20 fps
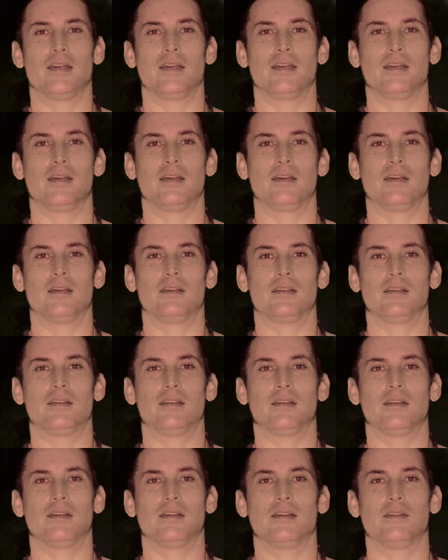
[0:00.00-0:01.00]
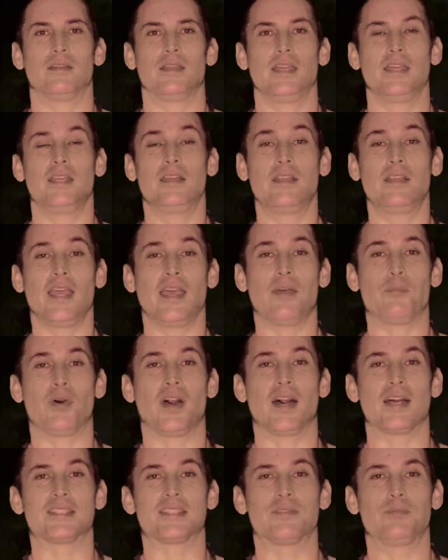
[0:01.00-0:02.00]
uh, uh internet,
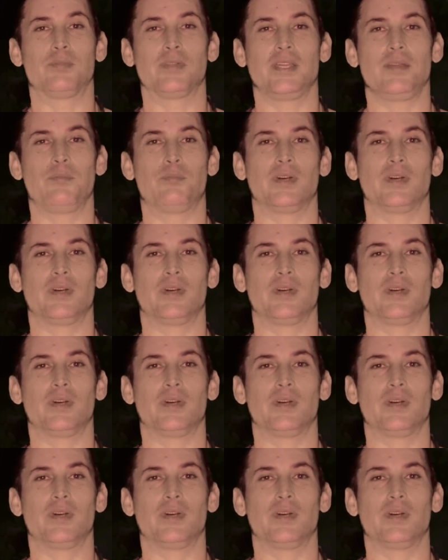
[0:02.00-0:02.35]
possibly,